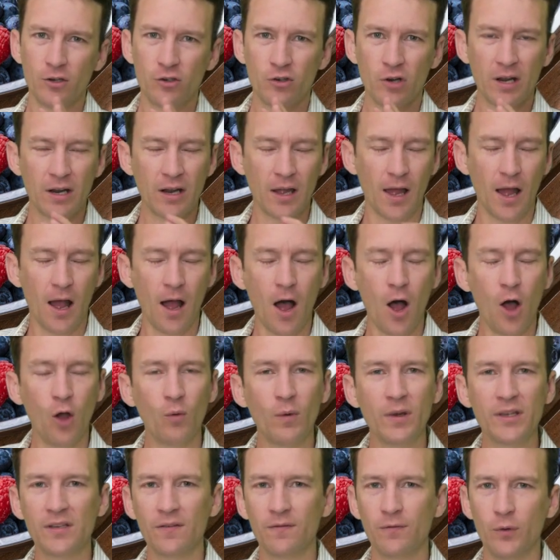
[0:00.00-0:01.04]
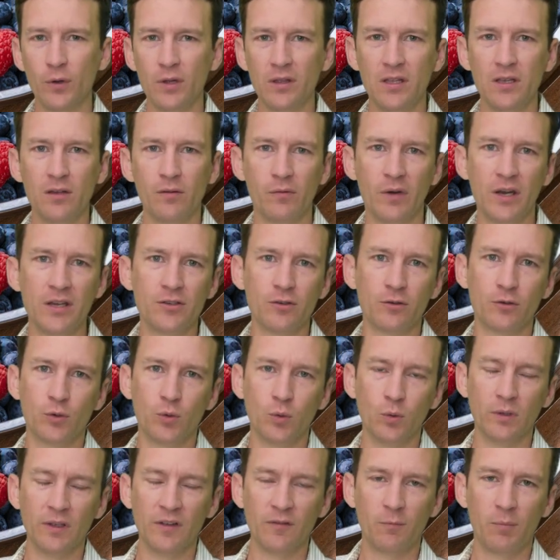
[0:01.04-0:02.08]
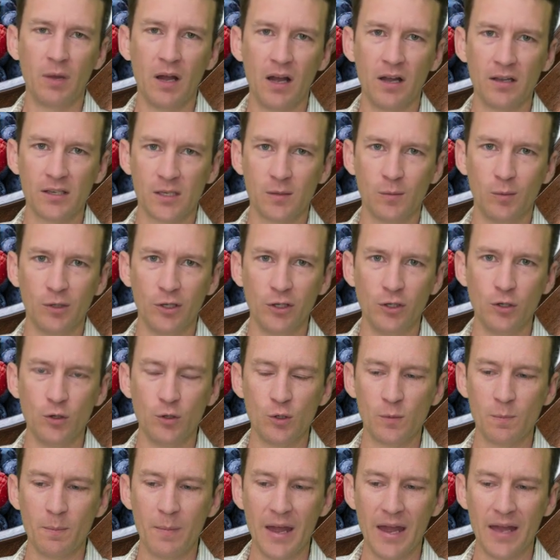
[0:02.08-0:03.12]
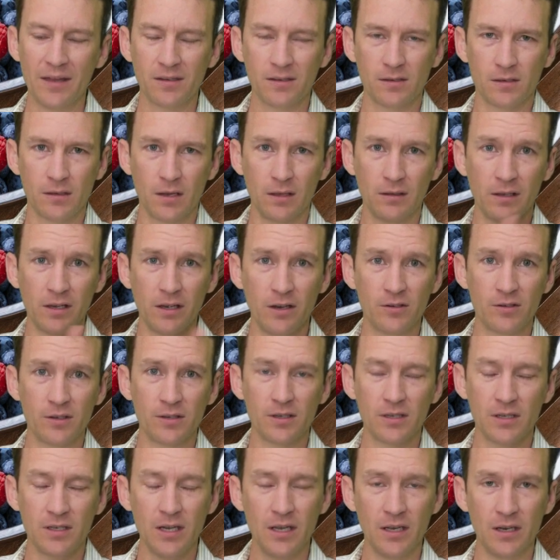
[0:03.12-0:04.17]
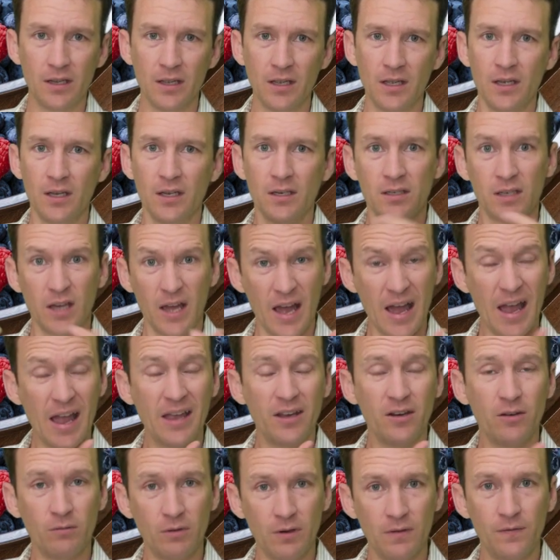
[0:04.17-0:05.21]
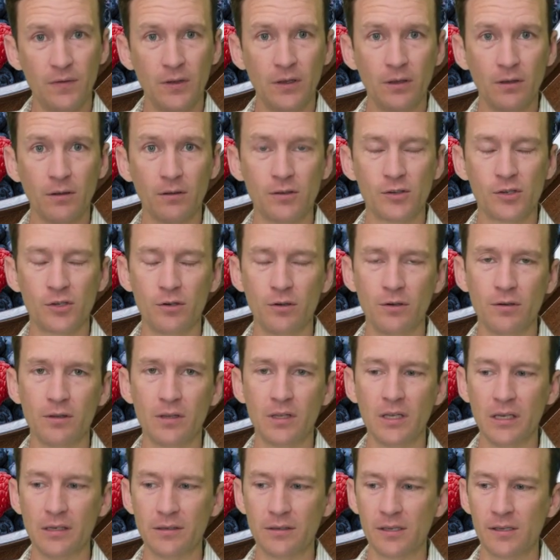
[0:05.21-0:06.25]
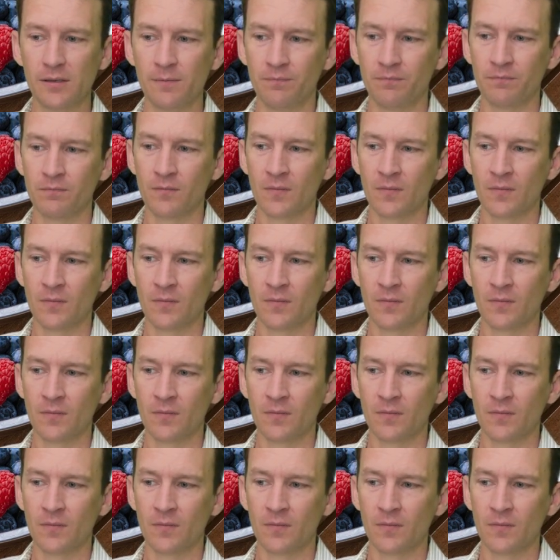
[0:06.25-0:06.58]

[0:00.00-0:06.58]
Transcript: Try to always avoid the eraser tool if possible and use masks on layers instead to hide and reveal certain things.